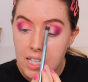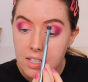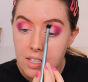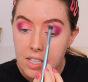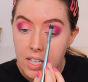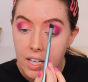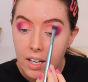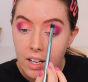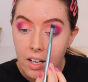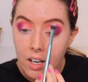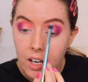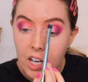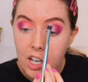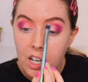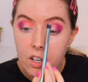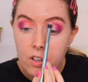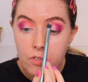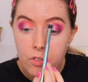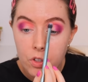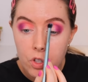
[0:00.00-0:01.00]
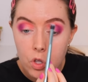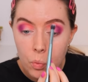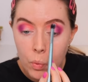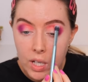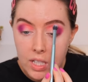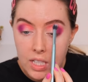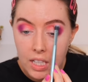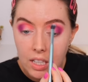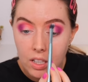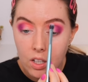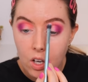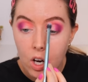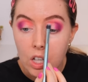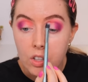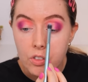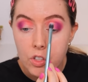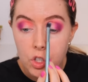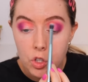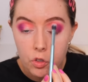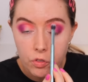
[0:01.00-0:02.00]
India for the wedding
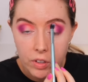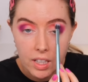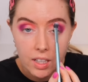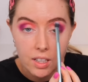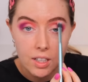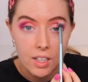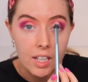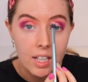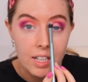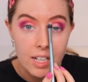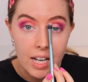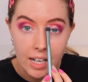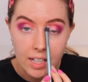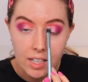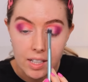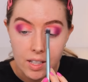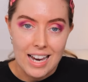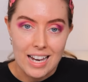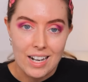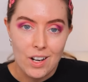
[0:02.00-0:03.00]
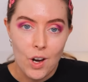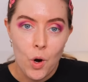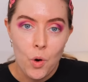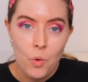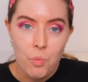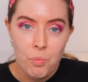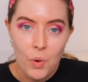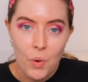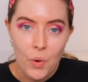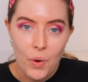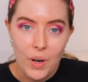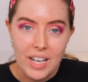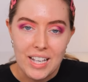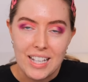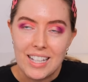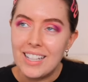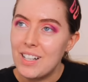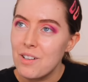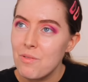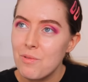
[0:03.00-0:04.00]
of Shrien and Annie. And oh
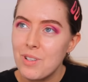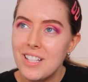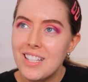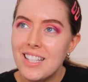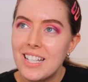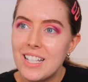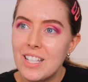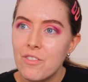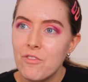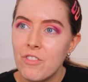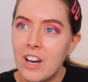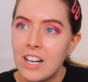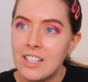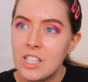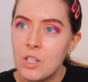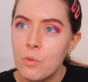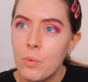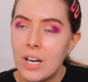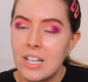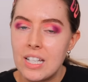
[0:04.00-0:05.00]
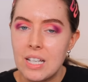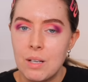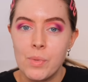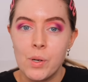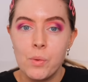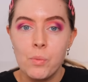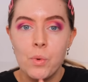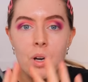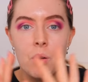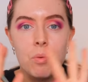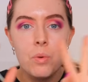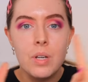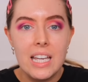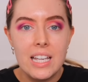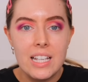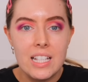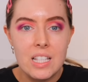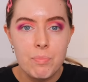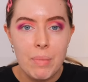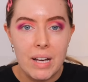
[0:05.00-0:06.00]
boy, was this a fancy wedding, but were we
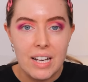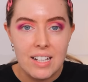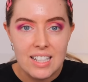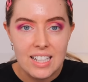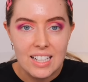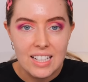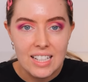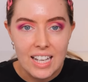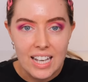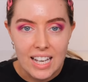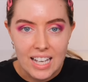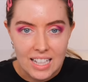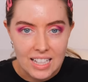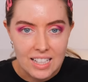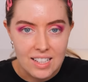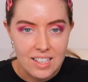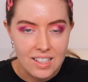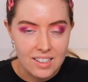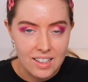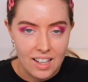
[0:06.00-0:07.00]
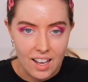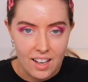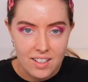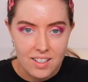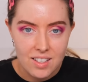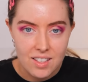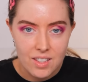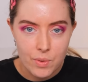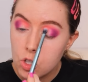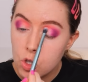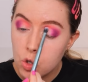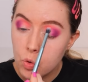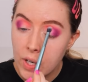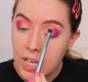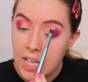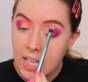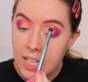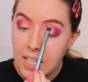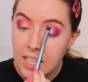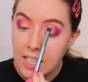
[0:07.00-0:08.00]
expecting anything less?
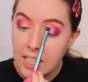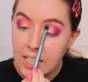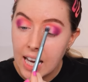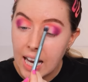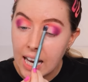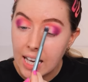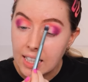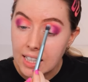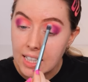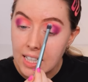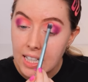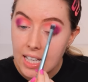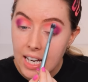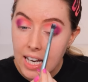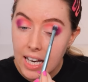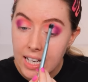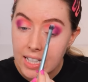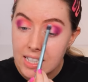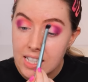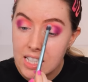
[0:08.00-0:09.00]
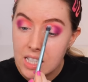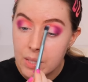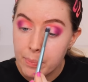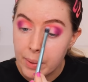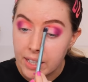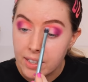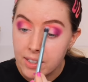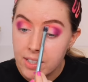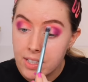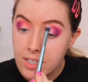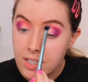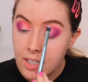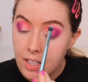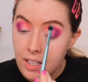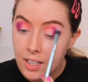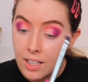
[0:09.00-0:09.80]
Shrien and Annie had spent